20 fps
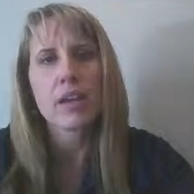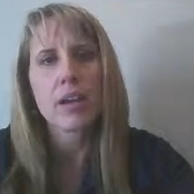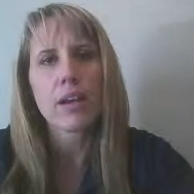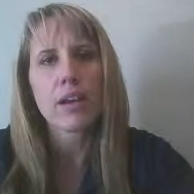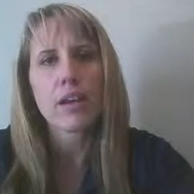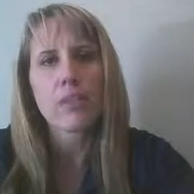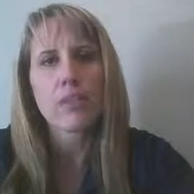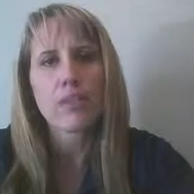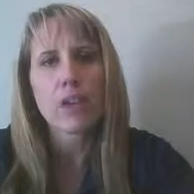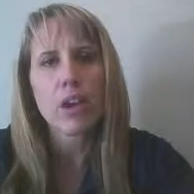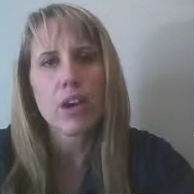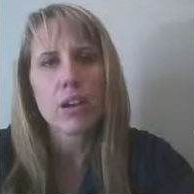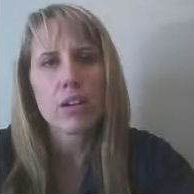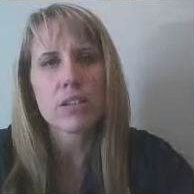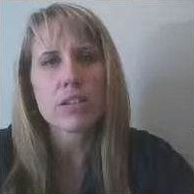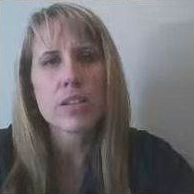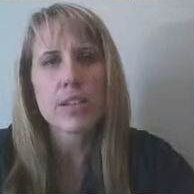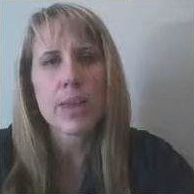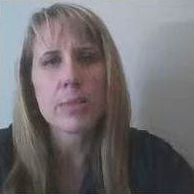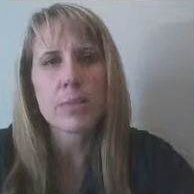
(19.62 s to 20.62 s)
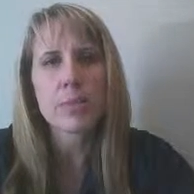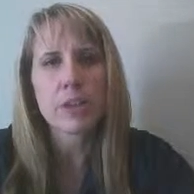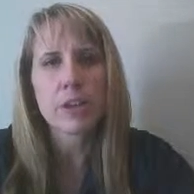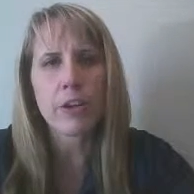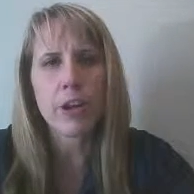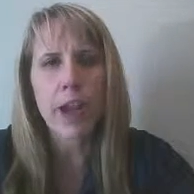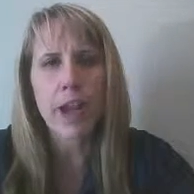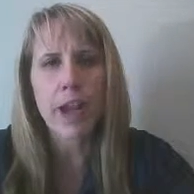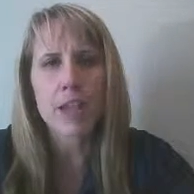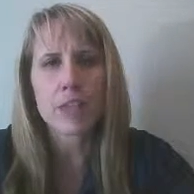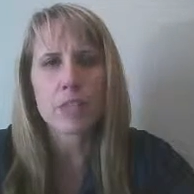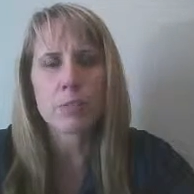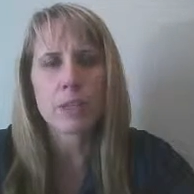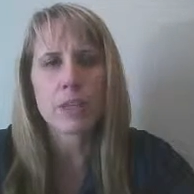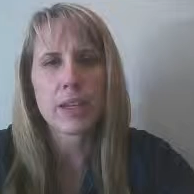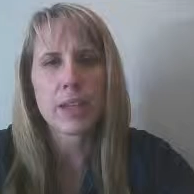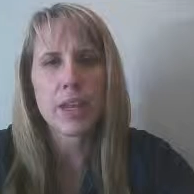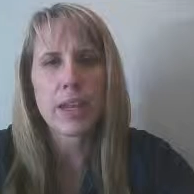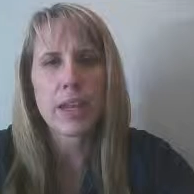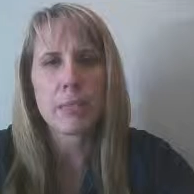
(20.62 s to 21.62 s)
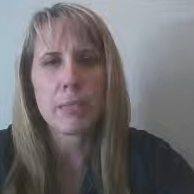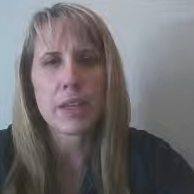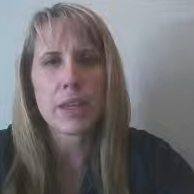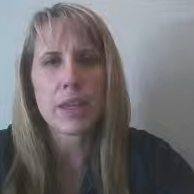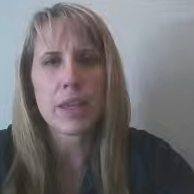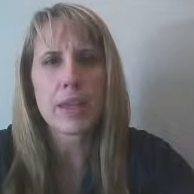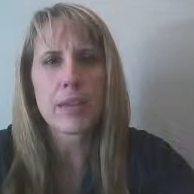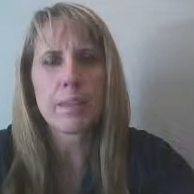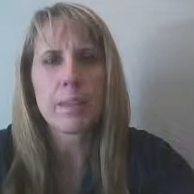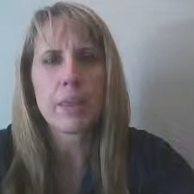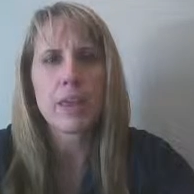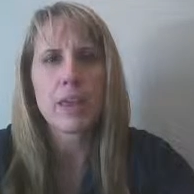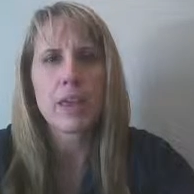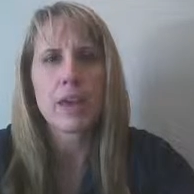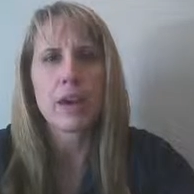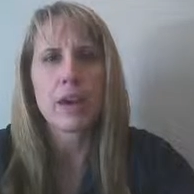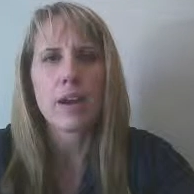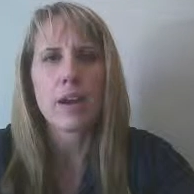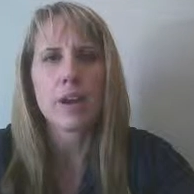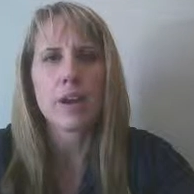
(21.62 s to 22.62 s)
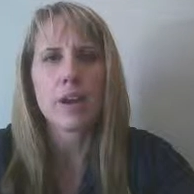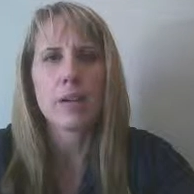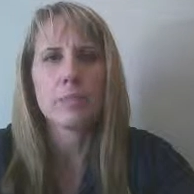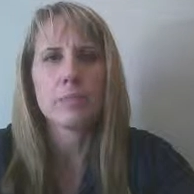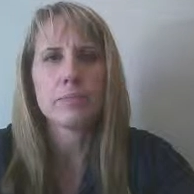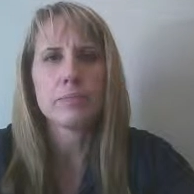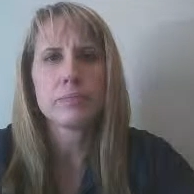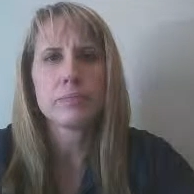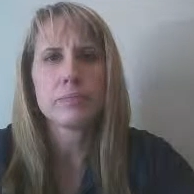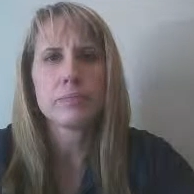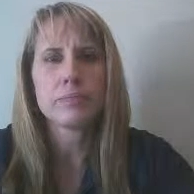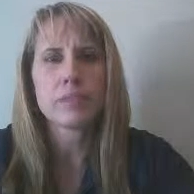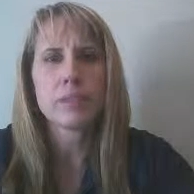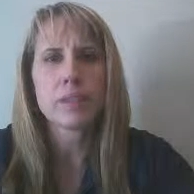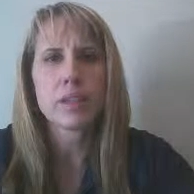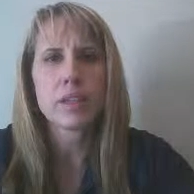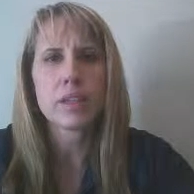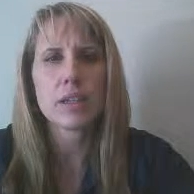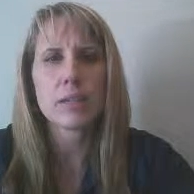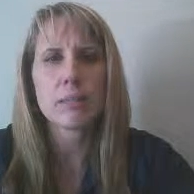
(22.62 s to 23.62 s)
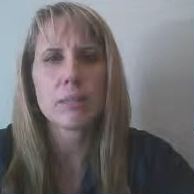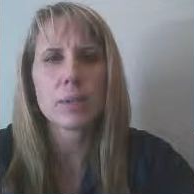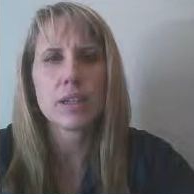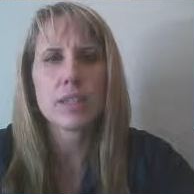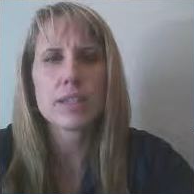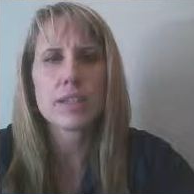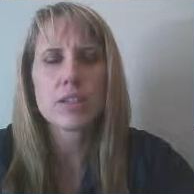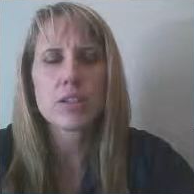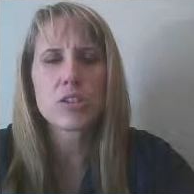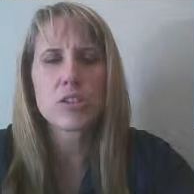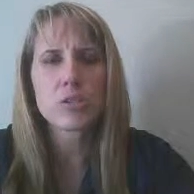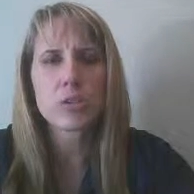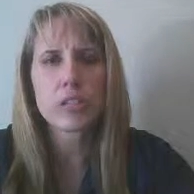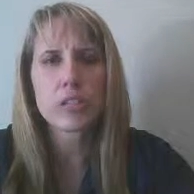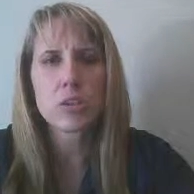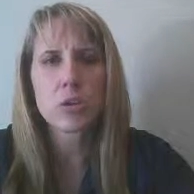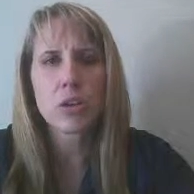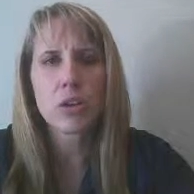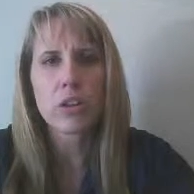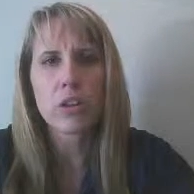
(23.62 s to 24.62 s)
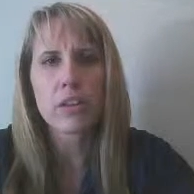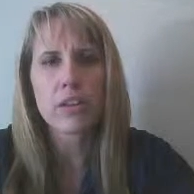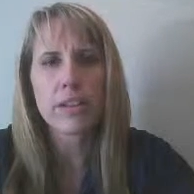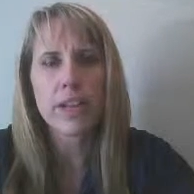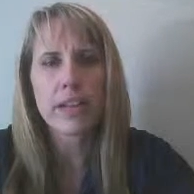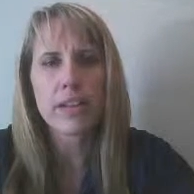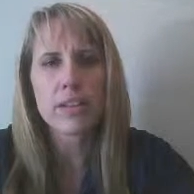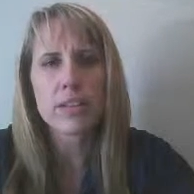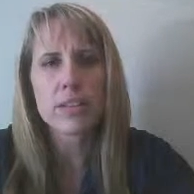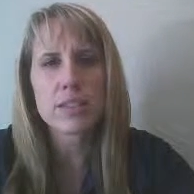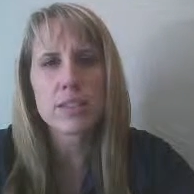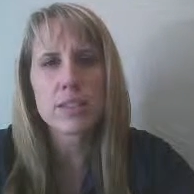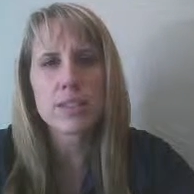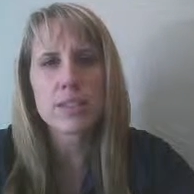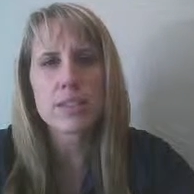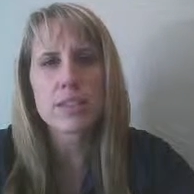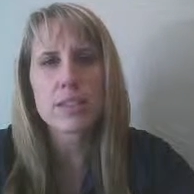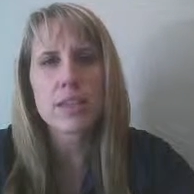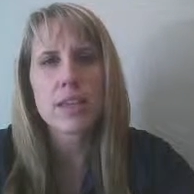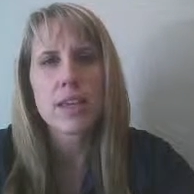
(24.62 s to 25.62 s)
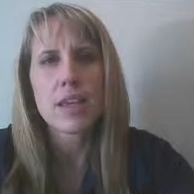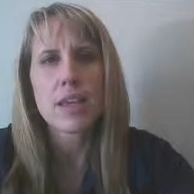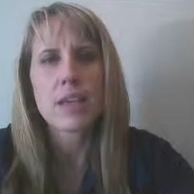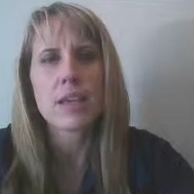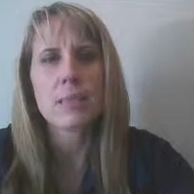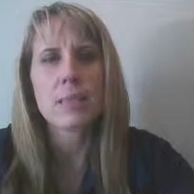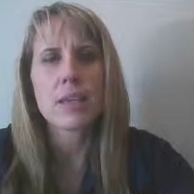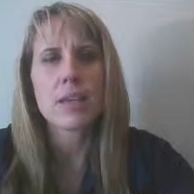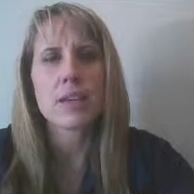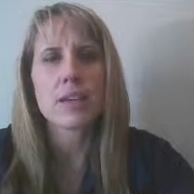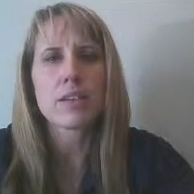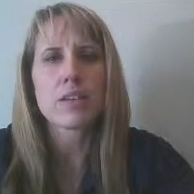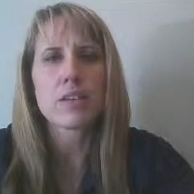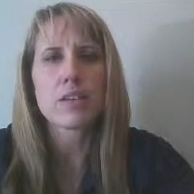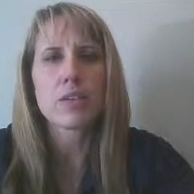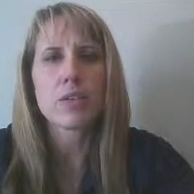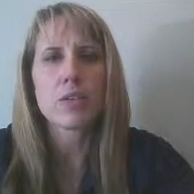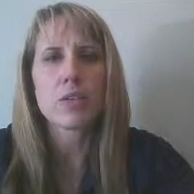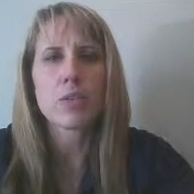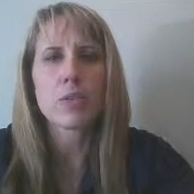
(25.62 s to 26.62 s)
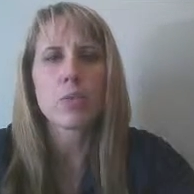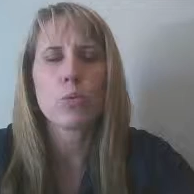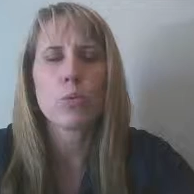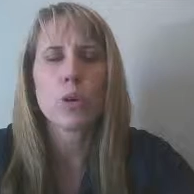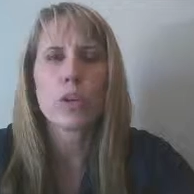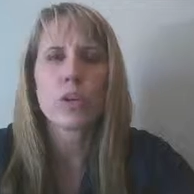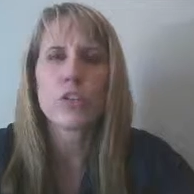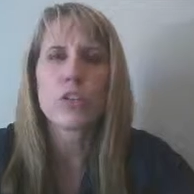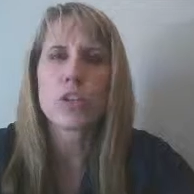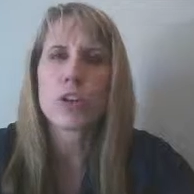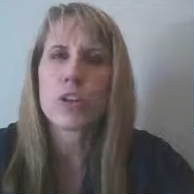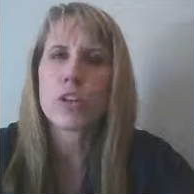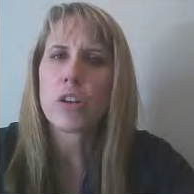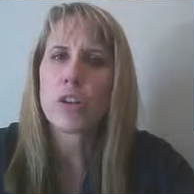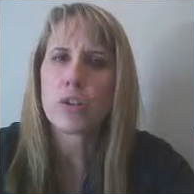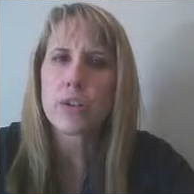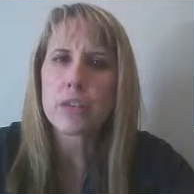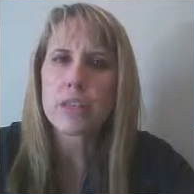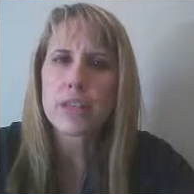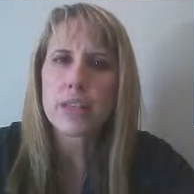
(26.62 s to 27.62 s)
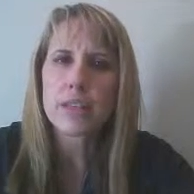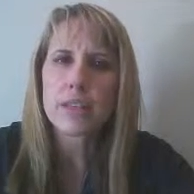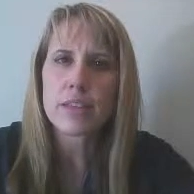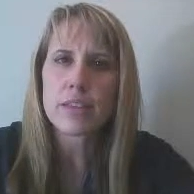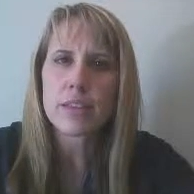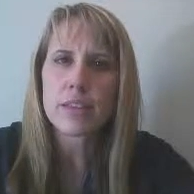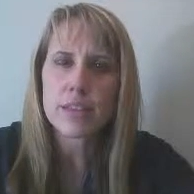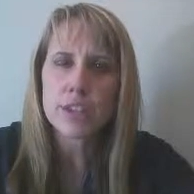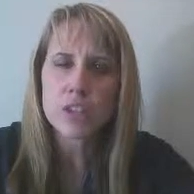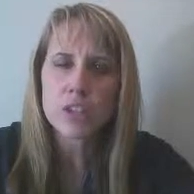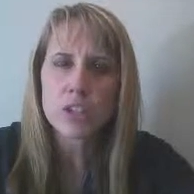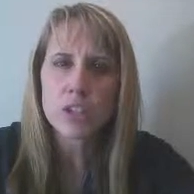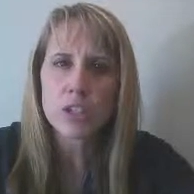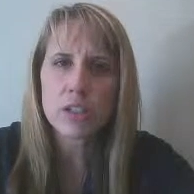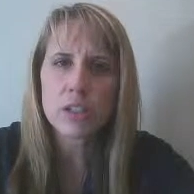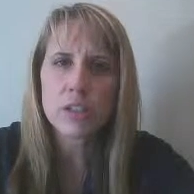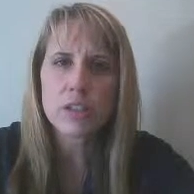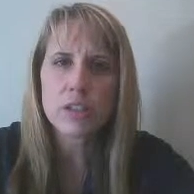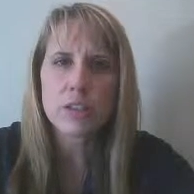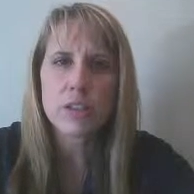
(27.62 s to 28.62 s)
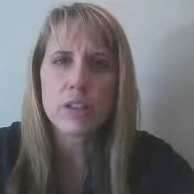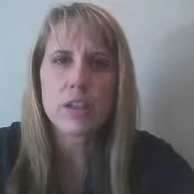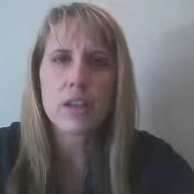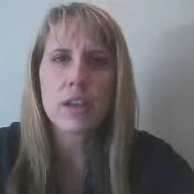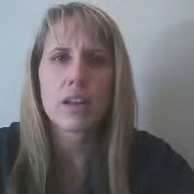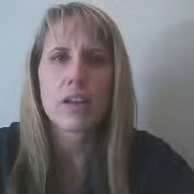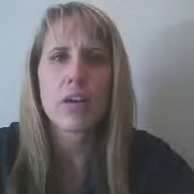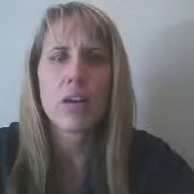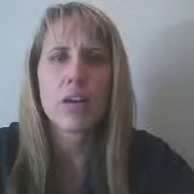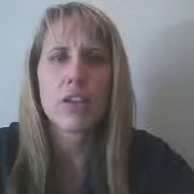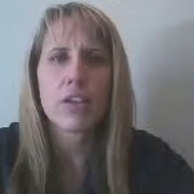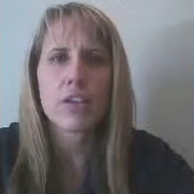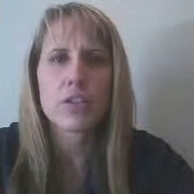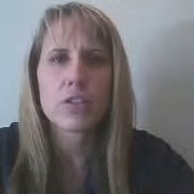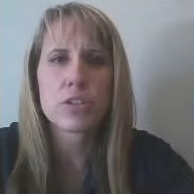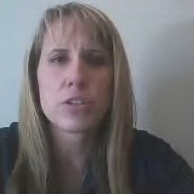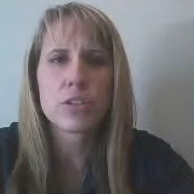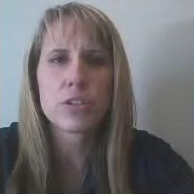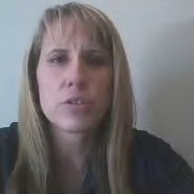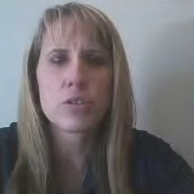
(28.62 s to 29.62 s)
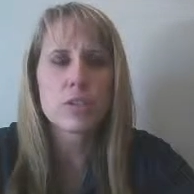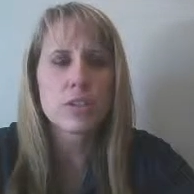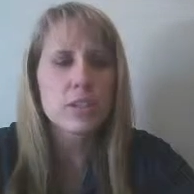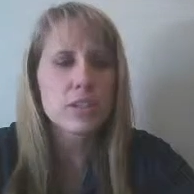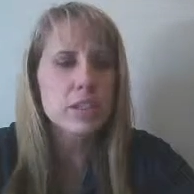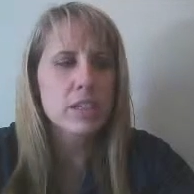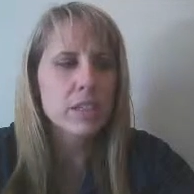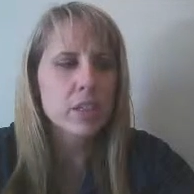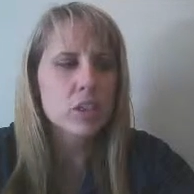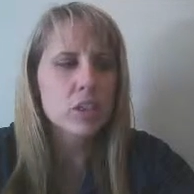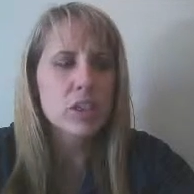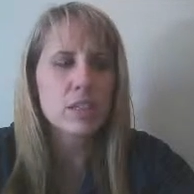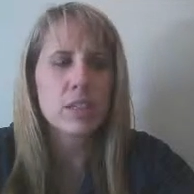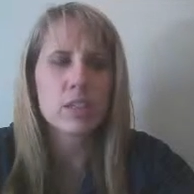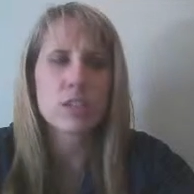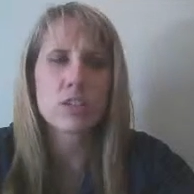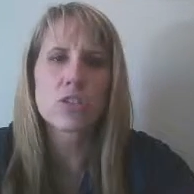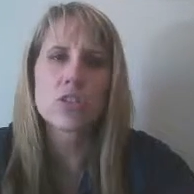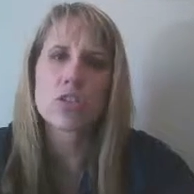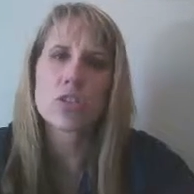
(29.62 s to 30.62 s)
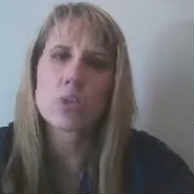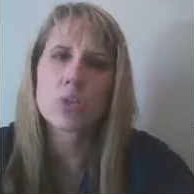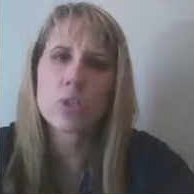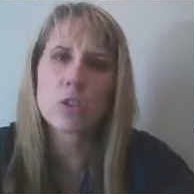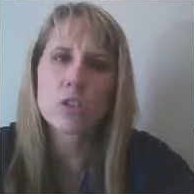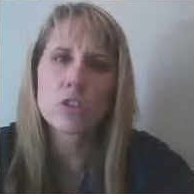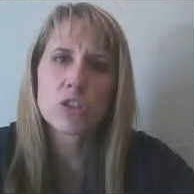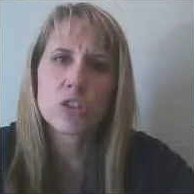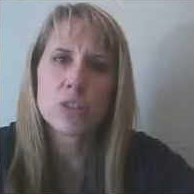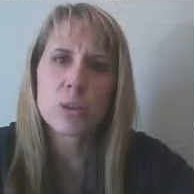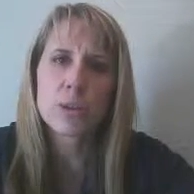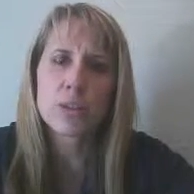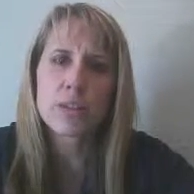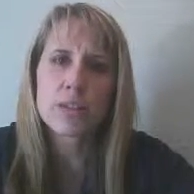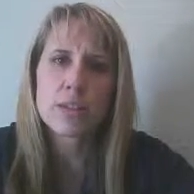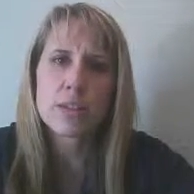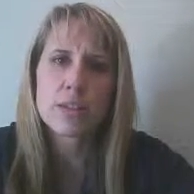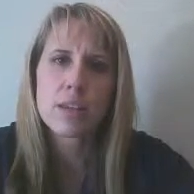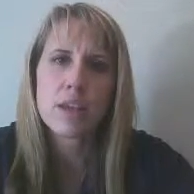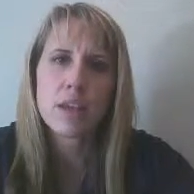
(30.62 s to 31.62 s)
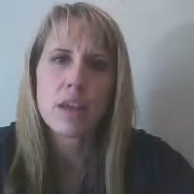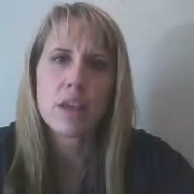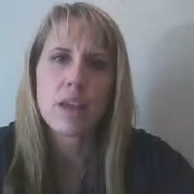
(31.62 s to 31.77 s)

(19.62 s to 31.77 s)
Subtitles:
kind of concept to grasp in AP. It plays into rhetorical analysis because you'll want to start noticing the diction that authors use, and diction is just word choice.